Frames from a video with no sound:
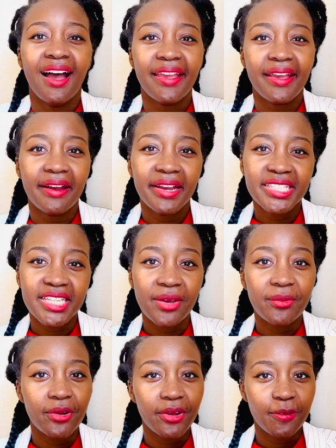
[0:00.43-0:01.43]
guys,
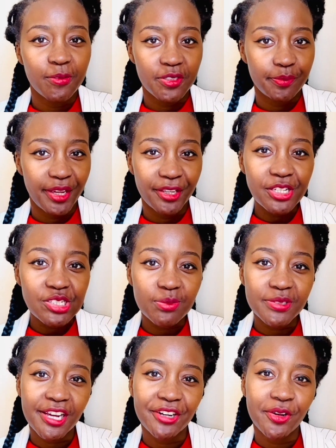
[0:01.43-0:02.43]
welcome to my
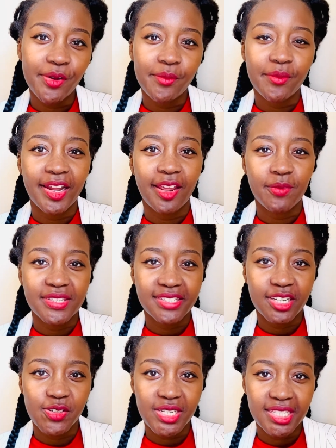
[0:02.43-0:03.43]
YouTube channel. My name is
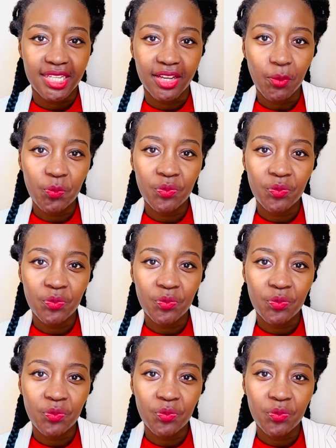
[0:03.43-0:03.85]
Ta-Risai.